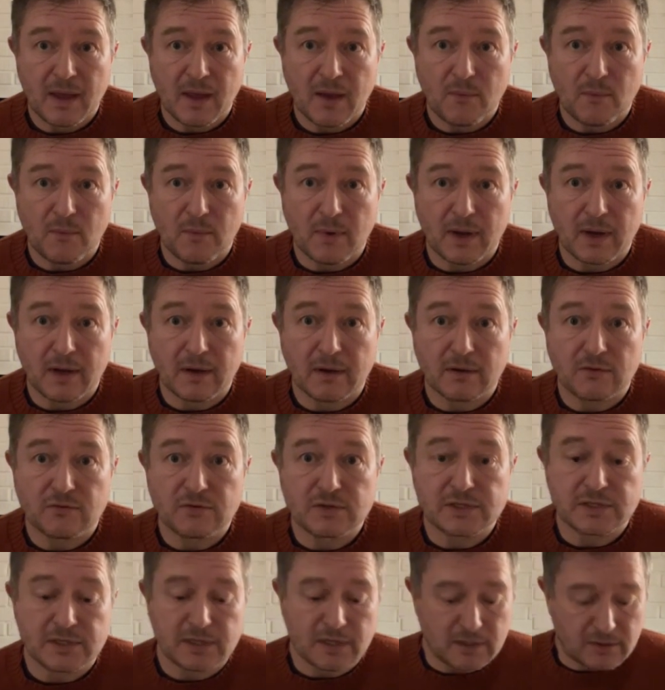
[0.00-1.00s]
when
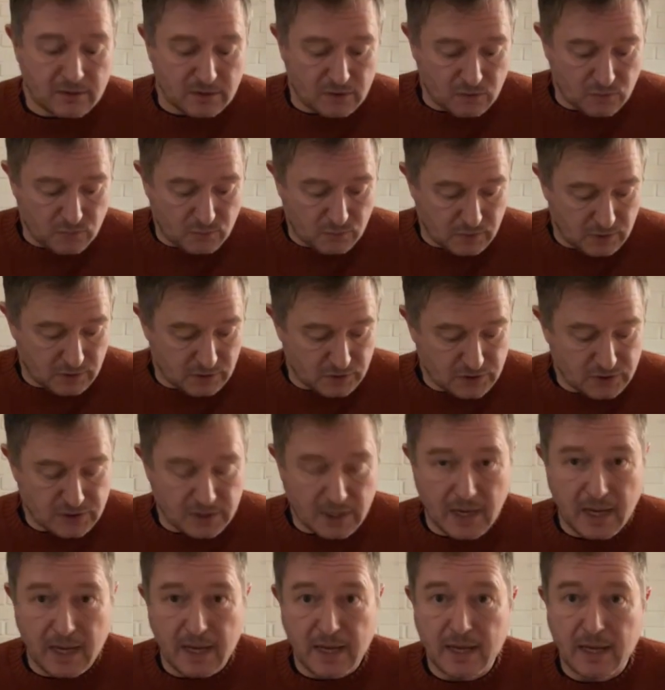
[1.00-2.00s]
Cristiano was
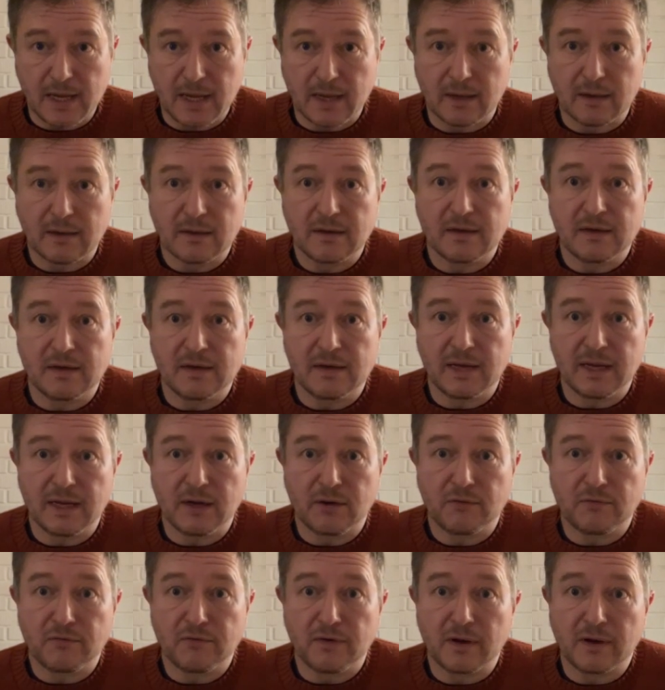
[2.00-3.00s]
a
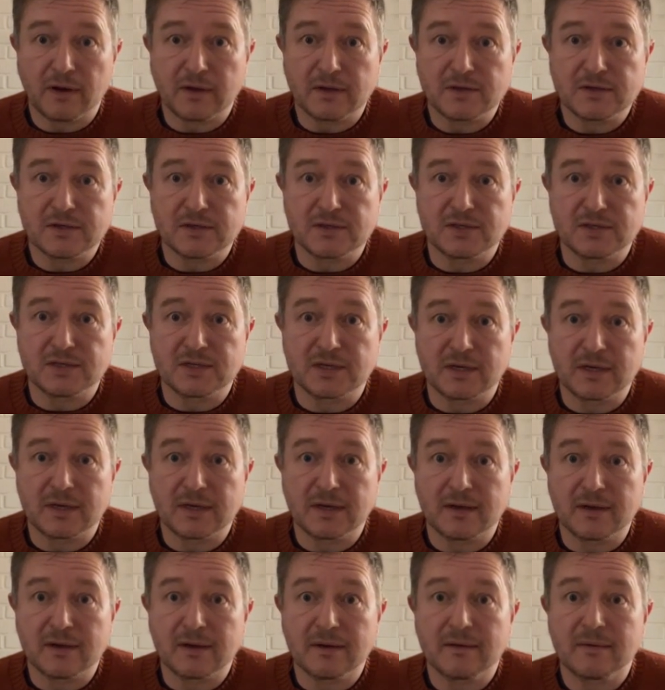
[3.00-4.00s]
neophyte
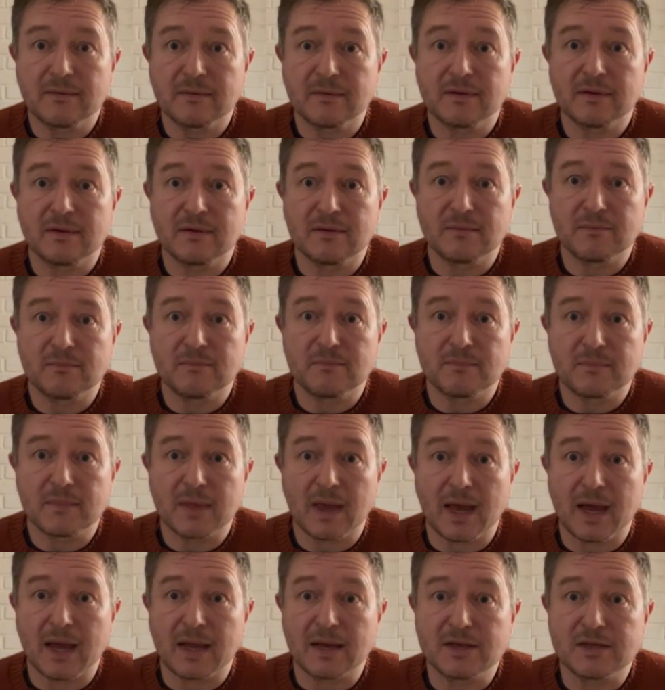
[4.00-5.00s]
designer
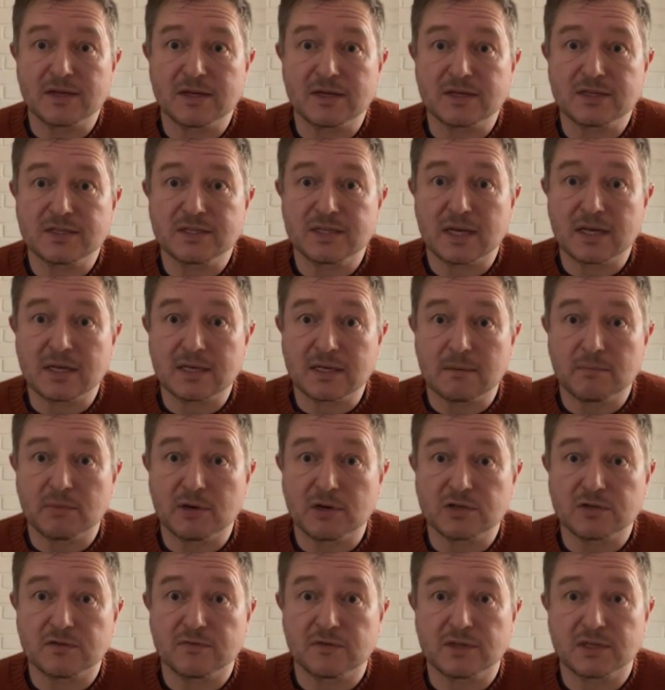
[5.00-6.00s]
and sent a
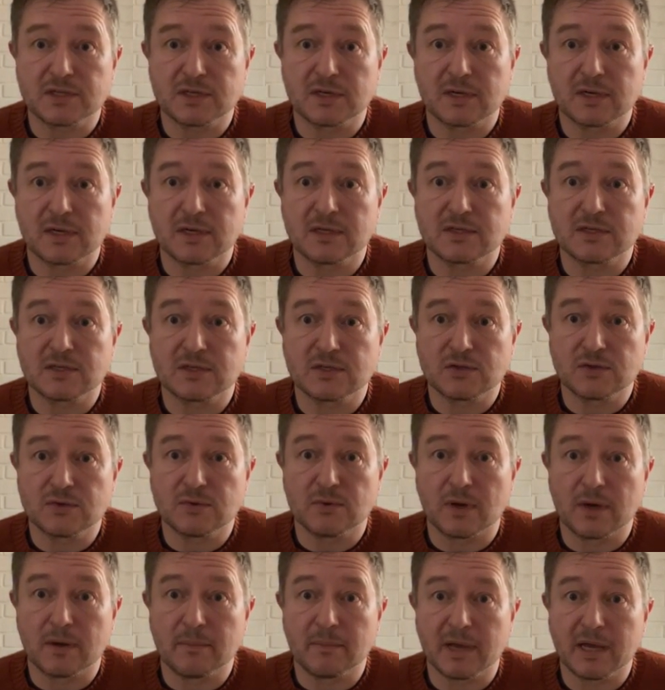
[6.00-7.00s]
bunch of designs to
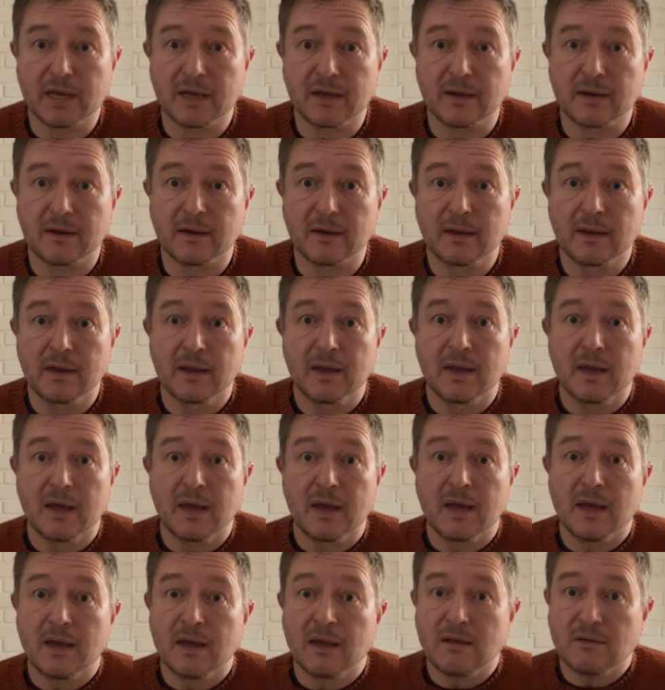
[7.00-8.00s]
a maker
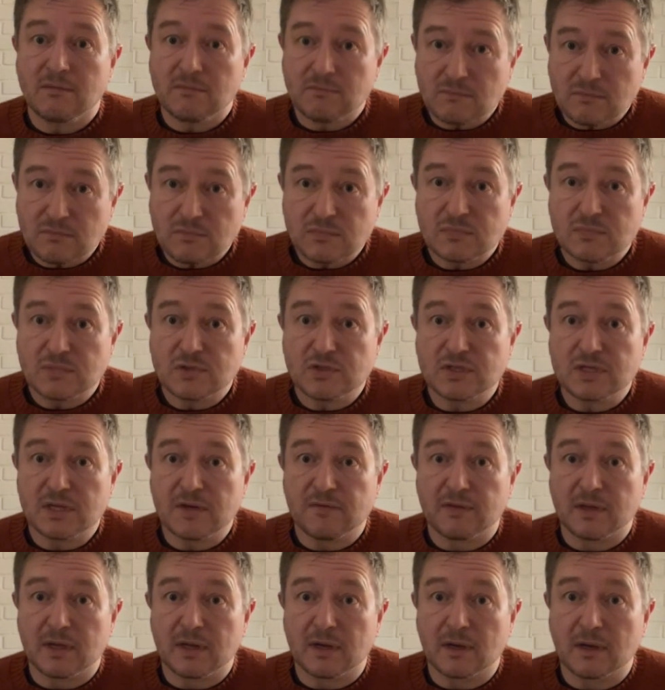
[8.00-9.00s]
to see if
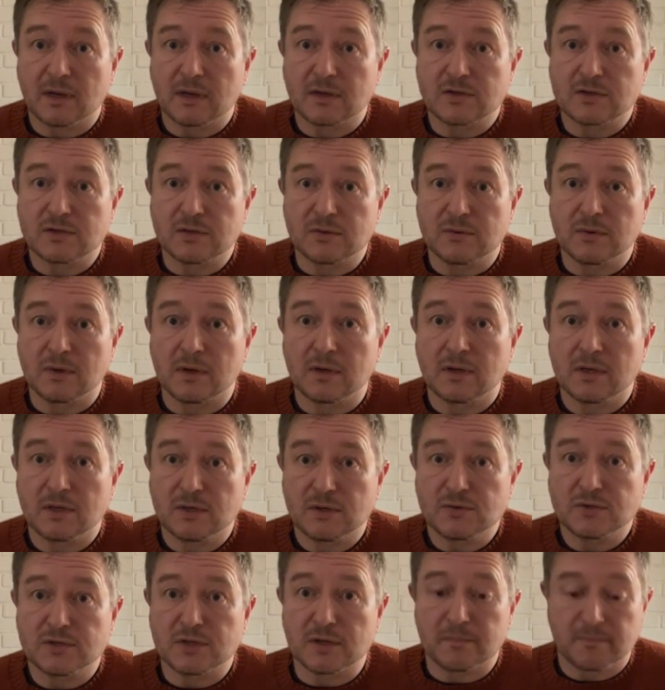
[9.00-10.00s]
they'd like to
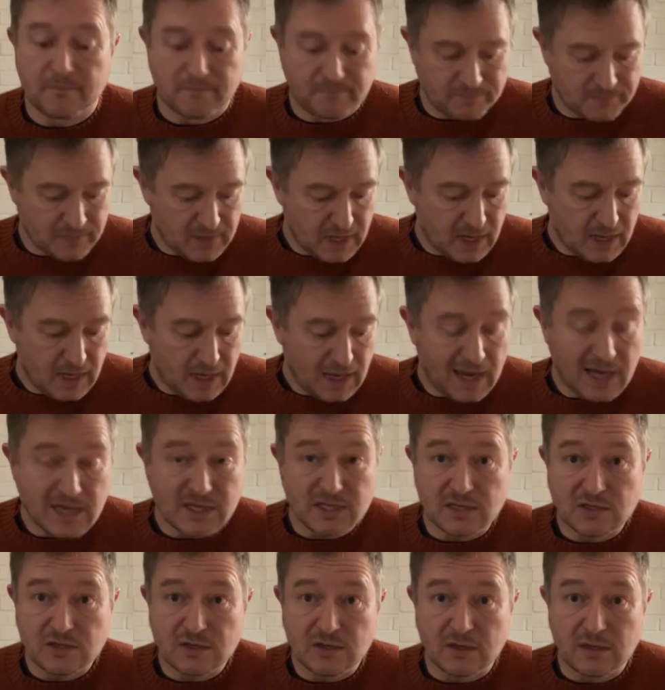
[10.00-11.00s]
use them. As
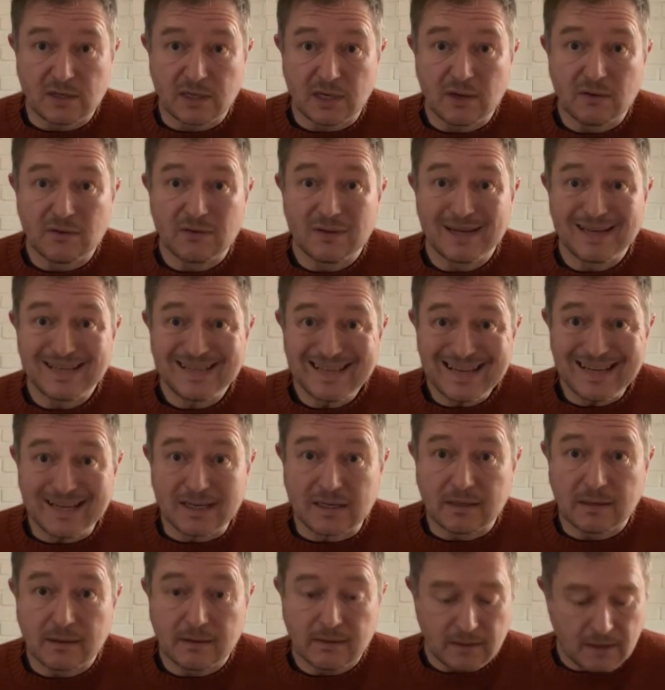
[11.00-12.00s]
it turned out, they did.
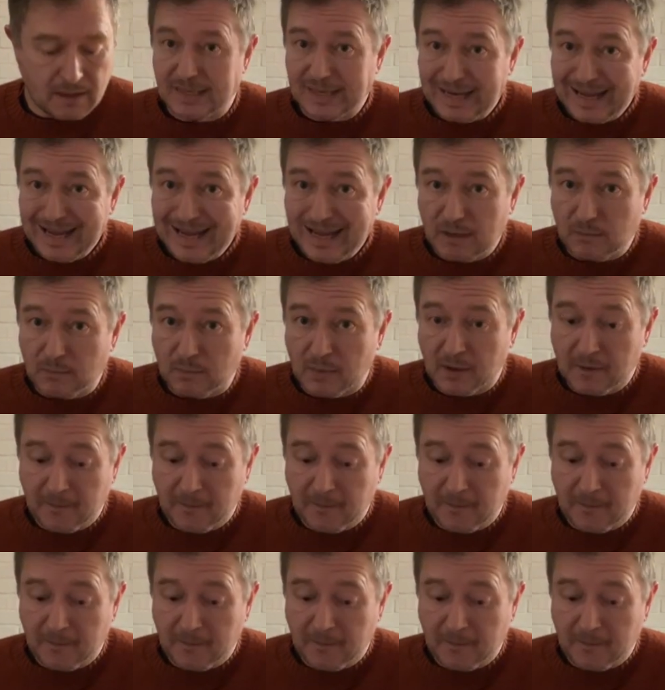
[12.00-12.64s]
Name.